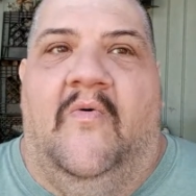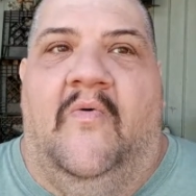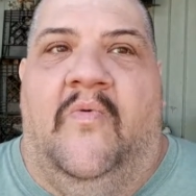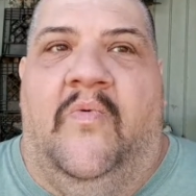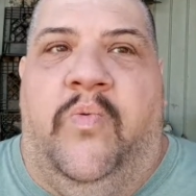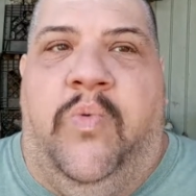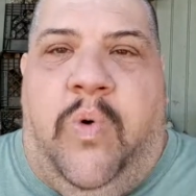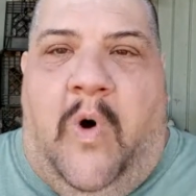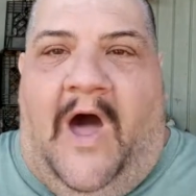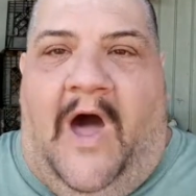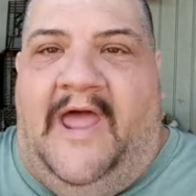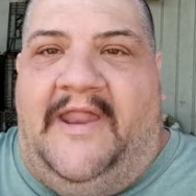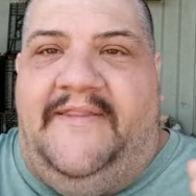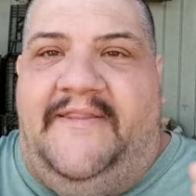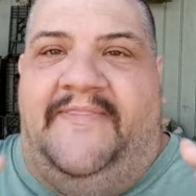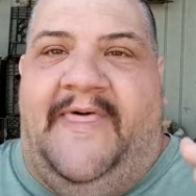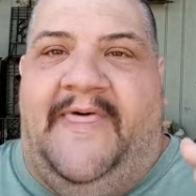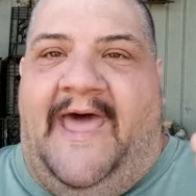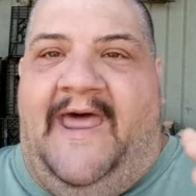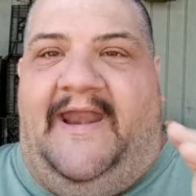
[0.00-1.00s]
what
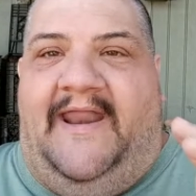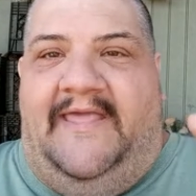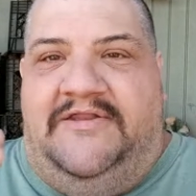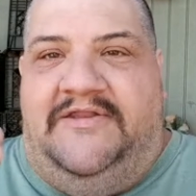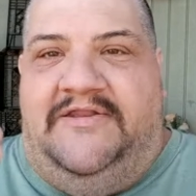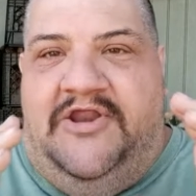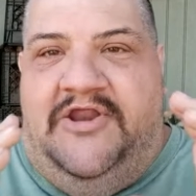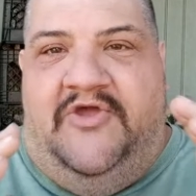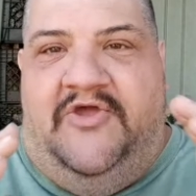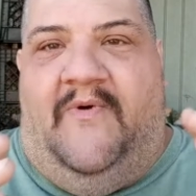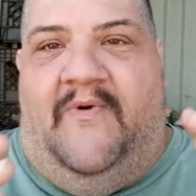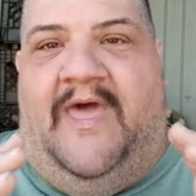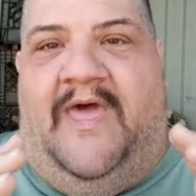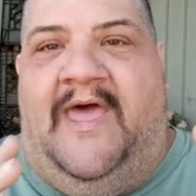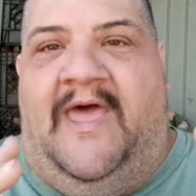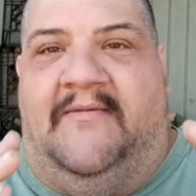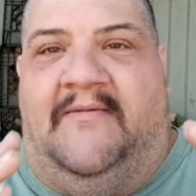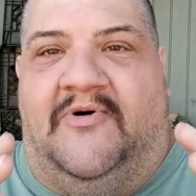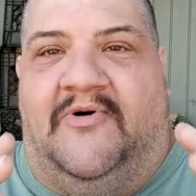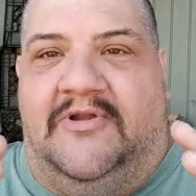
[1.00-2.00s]
that new
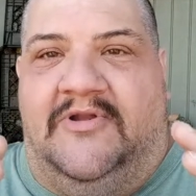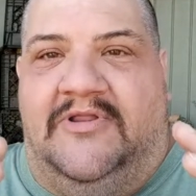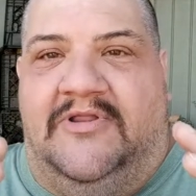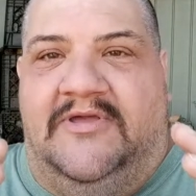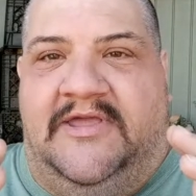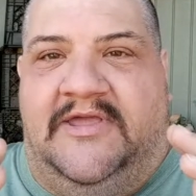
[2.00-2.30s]
animal